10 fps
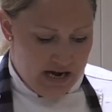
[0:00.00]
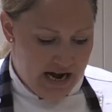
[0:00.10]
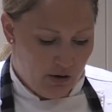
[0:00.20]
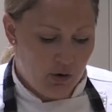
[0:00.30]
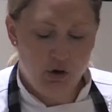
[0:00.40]

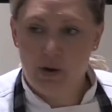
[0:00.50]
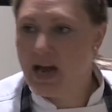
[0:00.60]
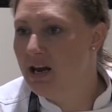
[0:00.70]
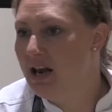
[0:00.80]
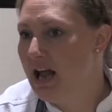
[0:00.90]
Now, you
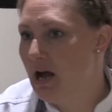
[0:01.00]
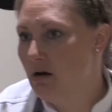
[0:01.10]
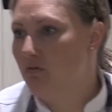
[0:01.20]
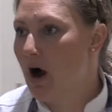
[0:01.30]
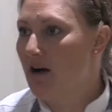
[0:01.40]
can add
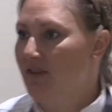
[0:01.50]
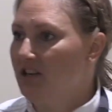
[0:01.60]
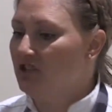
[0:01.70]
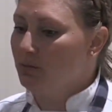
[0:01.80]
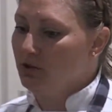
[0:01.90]
raw
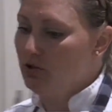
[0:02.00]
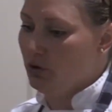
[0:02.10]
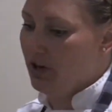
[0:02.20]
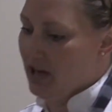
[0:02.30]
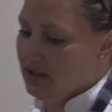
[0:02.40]
vegetables, you
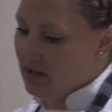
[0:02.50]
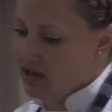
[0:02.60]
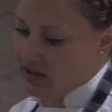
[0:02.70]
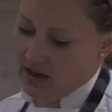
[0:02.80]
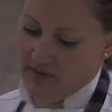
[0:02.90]
can add
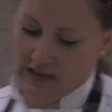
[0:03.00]
sauteed